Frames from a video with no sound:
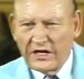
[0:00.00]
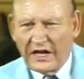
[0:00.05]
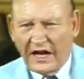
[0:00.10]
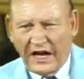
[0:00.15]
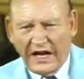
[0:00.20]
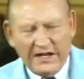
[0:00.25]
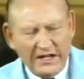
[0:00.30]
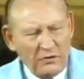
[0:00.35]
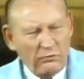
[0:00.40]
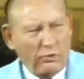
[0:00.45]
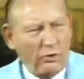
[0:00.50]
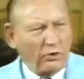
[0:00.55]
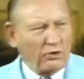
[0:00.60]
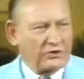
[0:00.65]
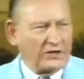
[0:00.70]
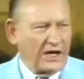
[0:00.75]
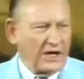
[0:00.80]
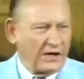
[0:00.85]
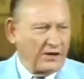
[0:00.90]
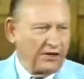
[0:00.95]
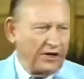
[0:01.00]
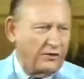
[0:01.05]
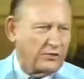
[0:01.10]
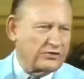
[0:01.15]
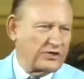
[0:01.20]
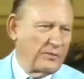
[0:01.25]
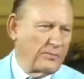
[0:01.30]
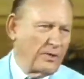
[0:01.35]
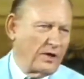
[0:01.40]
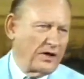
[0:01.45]
and he walked out of there,
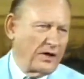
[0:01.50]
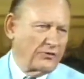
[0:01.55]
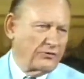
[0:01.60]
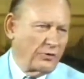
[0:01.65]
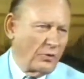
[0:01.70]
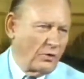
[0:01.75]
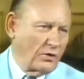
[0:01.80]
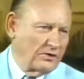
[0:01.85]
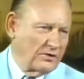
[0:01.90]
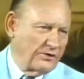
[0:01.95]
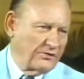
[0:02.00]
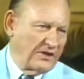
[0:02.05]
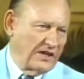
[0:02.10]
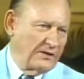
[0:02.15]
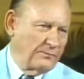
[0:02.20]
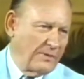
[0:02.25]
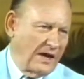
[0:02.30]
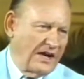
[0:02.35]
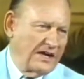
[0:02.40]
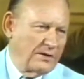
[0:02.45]
somebody else rolling the thing, by